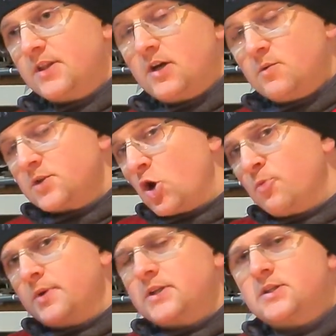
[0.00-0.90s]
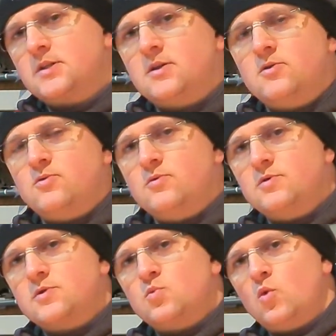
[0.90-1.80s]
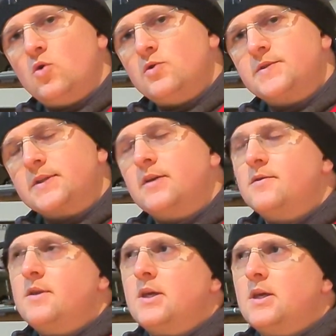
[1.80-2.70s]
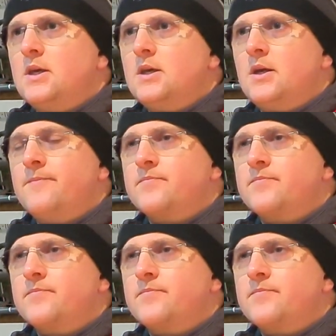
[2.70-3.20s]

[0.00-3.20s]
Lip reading: that I was hoping to use was the